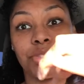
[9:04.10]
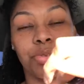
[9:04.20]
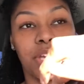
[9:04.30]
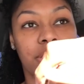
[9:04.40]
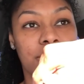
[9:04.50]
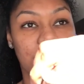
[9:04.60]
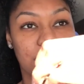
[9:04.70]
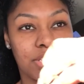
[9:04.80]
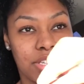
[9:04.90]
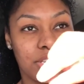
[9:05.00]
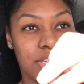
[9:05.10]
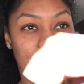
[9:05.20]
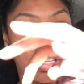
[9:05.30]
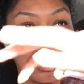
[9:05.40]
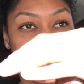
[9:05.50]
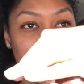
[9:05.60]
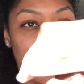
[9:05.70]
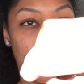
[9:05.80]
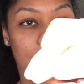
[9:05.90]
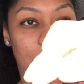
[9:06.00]
two hands,
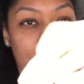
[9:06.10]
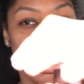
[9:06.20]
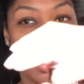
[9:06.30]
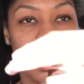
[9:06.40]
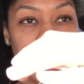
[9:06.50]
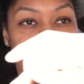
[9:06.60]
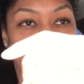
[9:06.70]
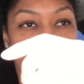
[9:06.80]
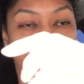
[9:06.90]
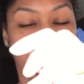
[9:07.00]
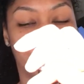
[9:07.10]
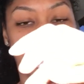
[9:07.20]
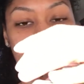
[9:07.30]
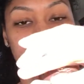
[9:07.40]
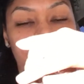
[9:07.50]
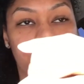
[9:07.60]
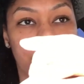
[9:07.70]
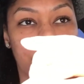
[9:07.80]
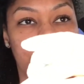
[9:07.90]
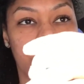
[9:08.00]
but I have my little
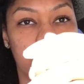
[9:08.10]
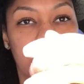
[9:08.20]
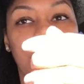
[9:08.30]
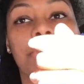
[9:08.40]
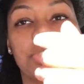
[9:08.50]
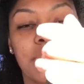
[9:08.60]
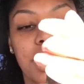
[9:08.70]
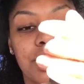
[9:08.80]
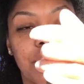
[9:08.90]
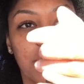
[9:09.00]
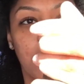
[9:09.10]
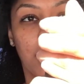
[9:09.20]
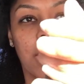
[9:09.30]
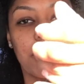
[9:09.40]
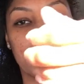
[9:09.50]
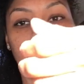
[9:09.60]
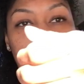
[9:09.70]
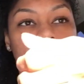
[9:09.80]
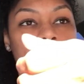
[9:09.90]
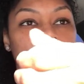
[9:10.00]
the little suction thing that goes on the
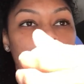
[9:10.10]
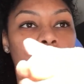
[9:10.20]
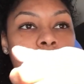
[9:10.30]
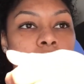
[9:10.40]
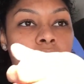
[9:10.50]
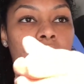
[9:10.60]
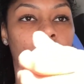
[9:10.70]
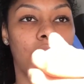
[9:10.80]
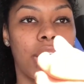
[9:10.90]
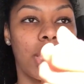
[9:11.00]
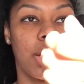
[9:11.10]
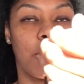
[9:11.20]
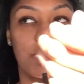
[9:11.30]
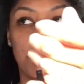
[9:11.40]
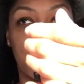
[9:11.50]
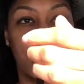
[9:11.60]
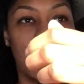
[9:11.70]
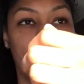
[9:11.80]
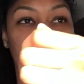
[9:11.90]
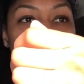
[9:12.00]
window. It holds my
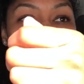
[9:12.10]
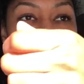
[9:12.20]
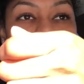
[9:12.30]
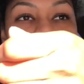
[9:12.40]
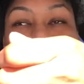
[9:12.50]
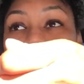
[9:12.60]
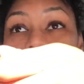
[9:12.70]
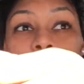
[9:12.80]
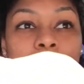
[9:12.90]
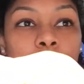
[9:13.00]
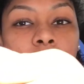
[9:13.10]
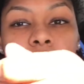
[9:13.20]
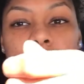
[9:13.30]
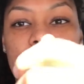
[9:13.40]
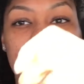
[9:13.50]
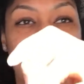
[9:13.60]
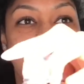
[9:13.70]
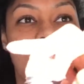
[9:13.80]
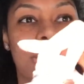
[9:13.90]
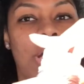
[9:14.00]
camera. It swivels. It
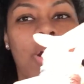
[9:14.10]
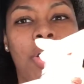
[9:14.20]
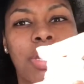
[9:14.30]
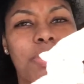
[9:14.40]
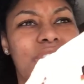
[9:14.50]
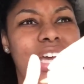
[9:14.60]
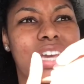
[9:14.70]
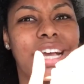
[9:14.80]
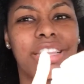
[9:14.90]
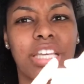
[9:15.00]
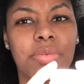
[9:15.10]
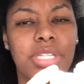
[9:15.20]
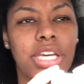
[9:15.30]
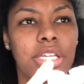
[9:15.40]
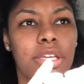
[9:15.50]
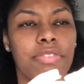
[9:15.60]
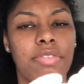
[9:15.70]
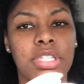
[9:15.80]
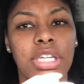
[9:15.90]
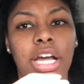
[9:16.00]
does it all, and it was like I think it was like
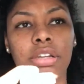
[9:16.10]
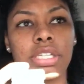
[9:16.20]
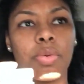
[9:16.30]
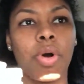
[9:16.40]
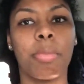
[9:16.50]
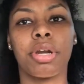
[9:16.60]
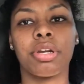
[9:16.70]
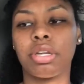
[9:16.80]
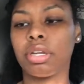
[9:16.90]
fifteen dollars at Walmart.